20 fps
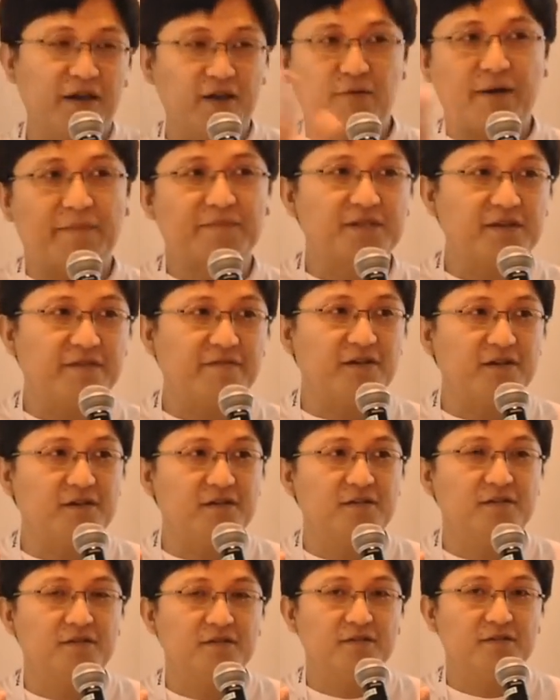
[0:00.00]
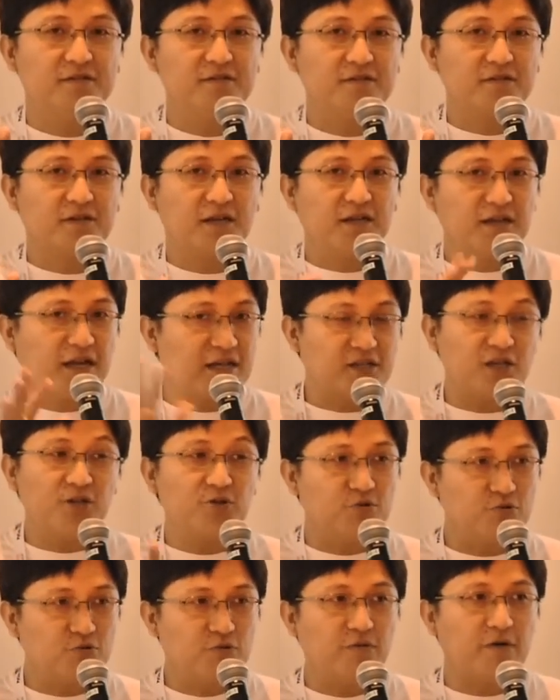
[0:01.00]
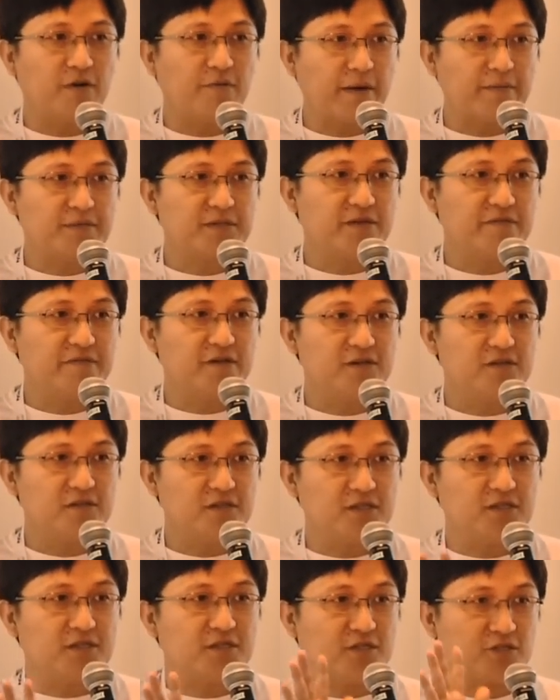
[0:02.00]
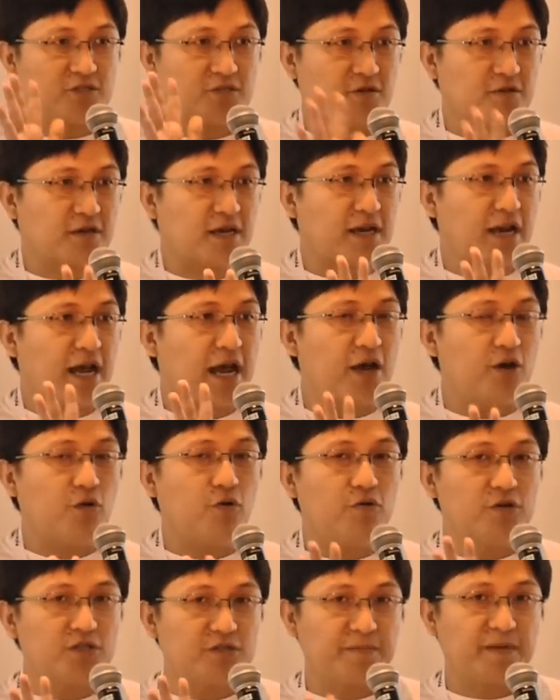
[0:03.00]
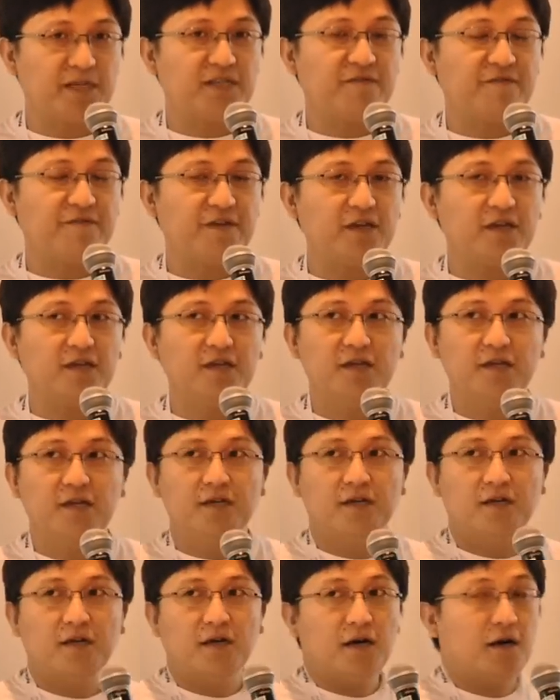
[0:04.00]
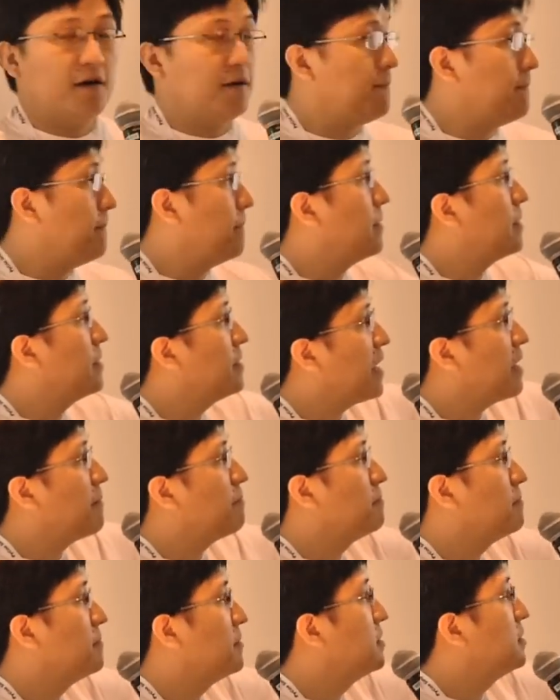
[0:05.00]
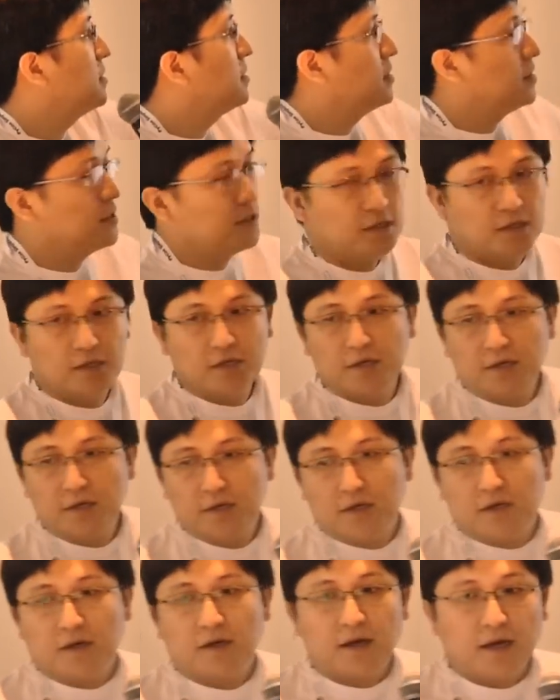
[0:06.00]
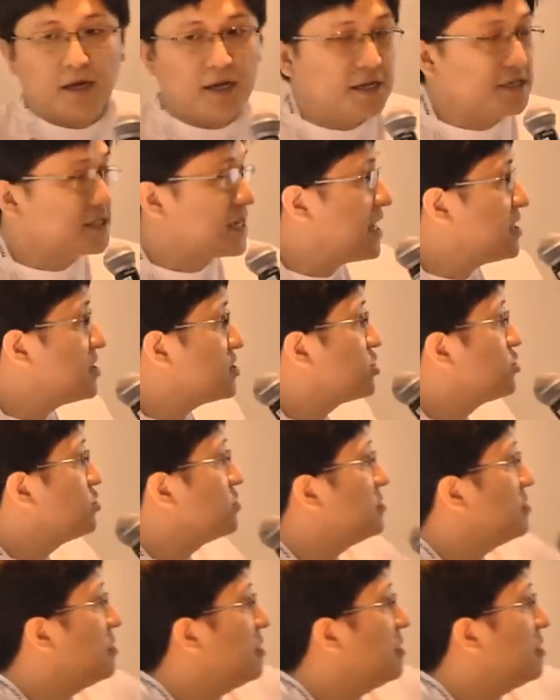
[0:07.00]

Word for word: by your web server. Okay, nothing to do with your web server. This is a socket dot i o specific um, name. It is understood